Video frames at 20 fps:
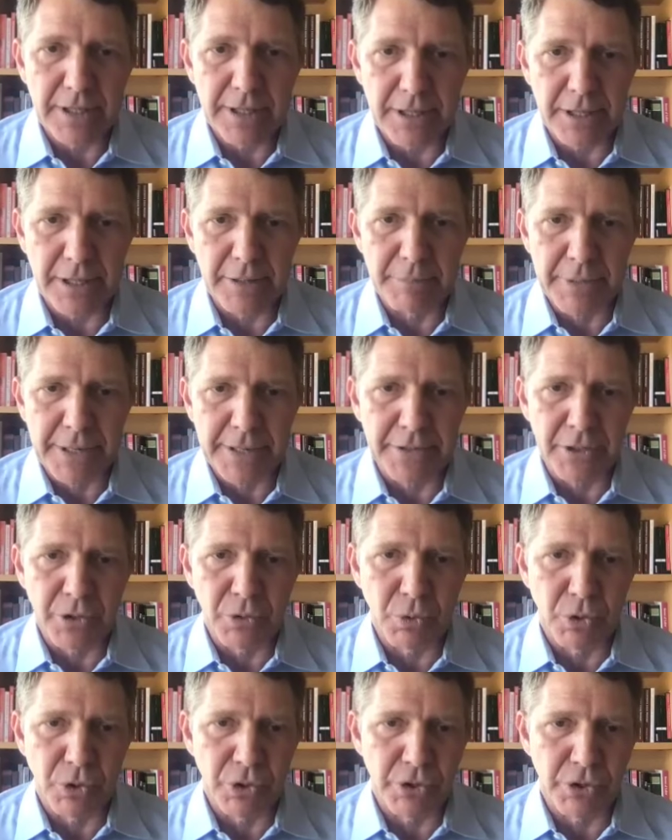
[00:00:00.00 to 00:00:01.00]
um, and
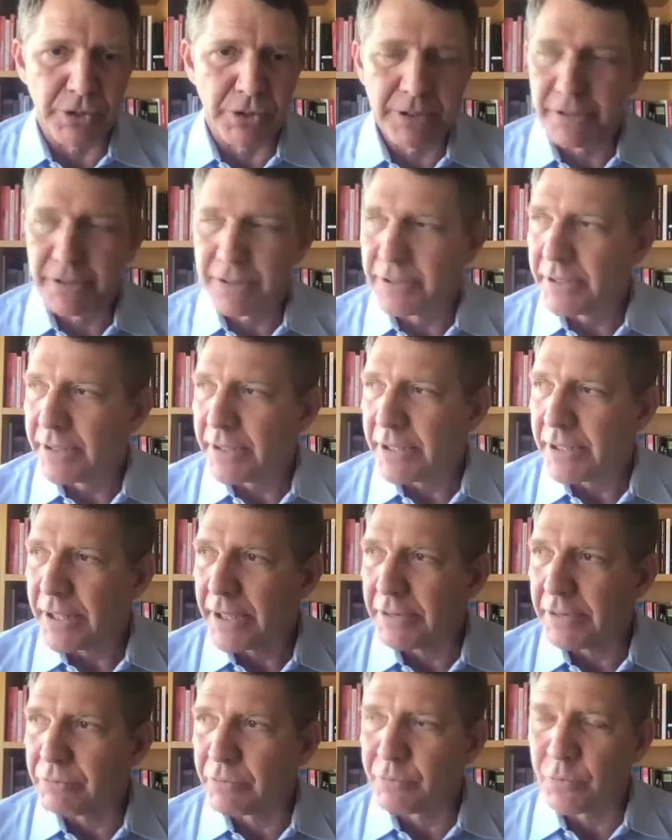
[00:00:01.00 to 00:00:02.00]
there were
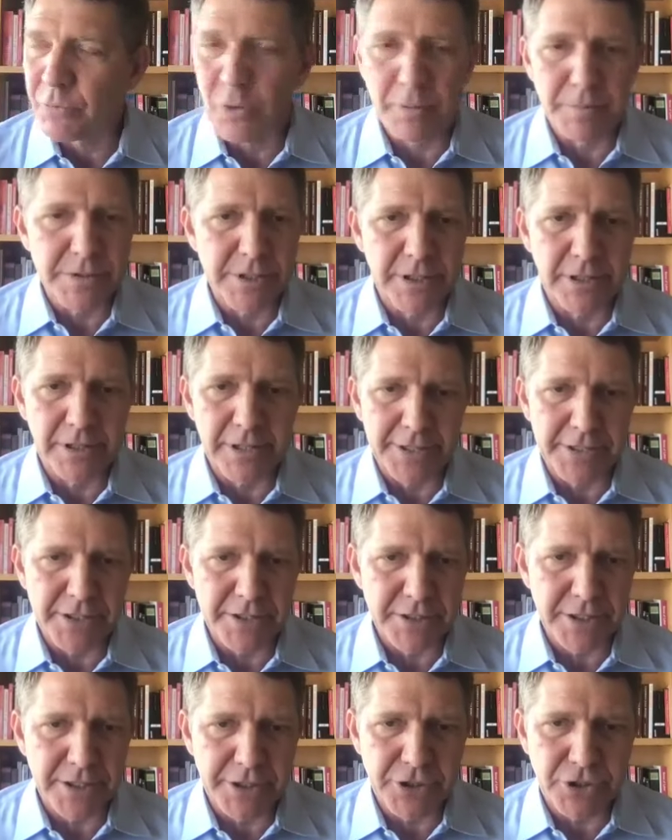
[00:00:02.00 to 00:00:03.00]
Uh, reforms in the
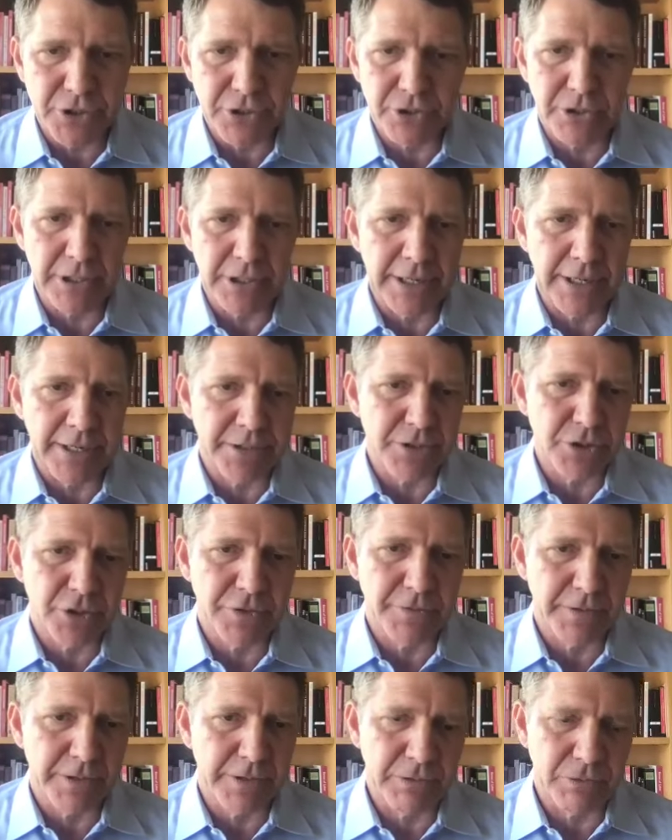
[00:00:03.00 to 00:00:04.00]
legislature and
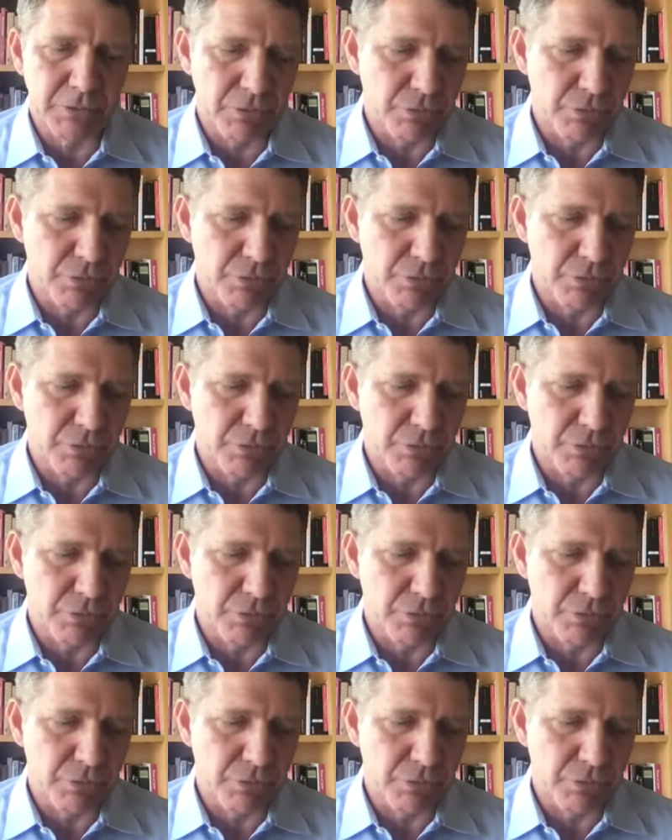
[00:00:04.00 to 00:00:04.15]
sort of a